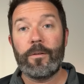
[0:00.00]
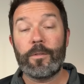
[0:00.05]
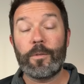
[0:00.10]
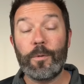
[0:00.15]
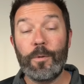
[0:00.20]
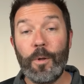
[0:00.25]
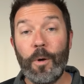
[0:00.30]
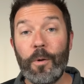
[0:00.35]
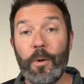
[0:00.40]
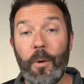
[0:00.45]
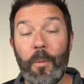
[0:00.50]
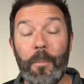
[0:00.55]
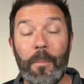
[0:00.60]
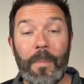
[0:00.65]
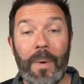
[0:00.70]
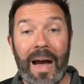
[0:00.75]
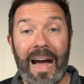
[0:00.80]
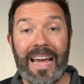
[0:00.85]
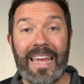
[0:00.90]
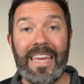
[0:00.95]
So Noto
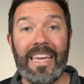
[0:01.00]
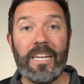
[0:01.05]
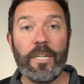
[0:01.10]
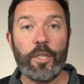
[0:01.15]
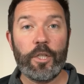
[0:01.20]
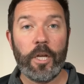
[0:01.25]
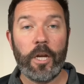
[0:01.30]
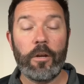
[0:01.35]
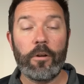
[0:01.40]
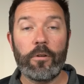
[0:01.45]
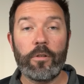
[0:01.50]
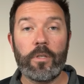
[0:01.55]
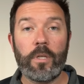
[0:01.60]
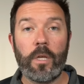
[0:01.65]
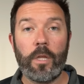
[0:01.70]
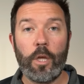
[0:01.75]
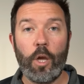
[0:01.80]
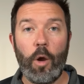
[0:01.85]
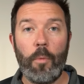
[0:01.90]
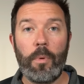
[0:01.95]
buying shares
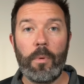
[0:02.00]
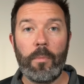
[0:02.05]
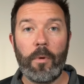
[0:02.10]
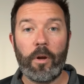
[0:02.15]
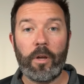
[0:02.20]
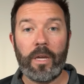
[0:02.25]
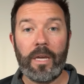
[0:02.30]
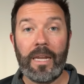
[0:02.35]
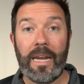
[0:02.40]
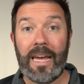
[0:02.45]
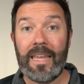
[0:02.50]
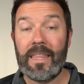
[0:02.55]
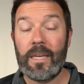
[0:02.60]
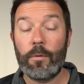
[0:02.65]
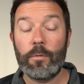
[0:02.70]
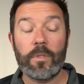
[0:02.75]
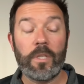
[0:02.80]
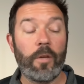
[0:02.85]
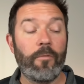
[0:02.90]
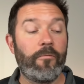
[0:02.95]
on the open market, I think,
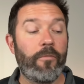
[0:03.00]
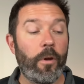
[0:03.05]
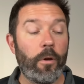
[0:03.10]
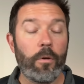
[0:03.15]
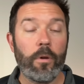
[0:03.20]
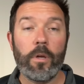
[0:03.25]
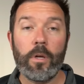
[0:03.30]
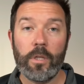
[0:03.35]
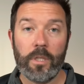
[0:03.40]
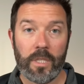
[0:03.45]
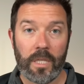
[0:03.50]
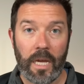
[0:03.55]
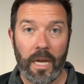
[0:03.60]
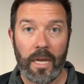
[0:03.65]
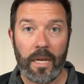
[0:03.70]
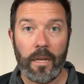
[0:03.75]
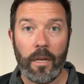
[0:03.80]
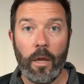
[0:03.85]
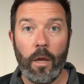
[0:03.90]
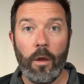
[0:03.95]
was a very good
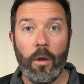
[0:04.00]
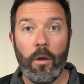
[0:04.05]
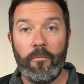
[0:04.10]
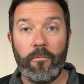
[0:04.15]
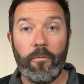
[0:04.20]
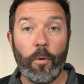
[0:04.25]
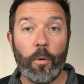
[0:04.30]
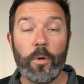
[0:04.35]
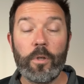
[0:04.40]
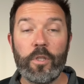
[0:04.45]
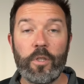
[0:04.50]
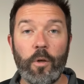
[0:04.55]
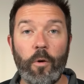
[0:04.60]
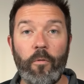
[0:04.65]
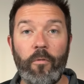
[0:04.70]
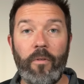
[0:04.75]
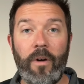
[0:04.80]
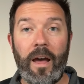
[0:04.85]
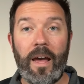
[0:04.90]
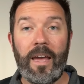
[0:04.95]
sign for
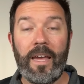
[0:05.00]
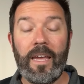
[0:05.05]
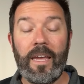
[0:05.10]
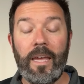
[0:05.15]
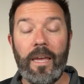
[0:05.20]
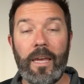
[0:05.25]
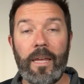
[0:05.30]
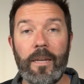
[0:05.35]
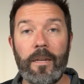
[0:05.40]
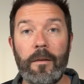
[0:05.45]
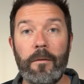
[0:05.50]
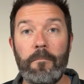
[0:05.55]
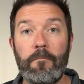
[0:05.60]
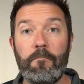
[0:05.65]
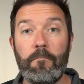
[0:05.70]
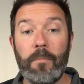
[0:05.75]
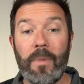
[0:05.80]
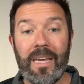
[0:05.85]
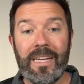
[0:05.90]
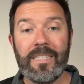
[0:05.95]
SoFi and
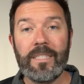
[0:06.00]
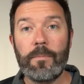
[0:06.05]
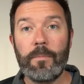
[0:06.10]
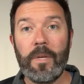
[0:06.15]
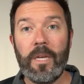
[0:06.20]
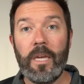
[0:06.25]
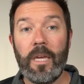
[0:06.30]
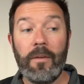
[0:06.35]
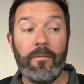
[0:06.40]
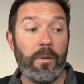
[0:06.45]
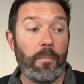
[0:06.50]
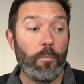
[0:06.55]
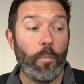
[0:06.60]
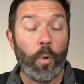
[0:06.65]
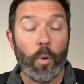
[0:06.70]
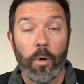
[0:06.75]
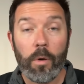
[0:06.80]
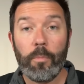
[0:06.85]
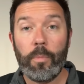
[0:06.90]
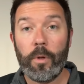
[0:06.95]
makes me even
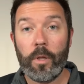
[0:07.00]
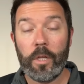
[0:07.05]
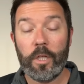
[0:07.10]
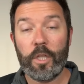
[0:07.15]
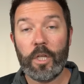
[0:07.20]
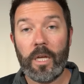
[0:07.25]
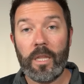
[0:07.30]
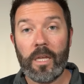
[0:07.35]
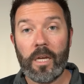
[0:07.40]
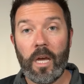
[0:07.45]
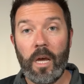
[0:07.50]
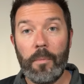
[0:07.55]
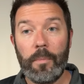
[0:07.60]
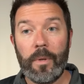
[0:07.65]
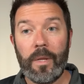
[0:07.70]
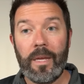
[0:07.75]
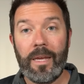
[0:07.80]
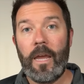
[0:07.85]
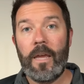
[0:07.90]
more bullish on the company.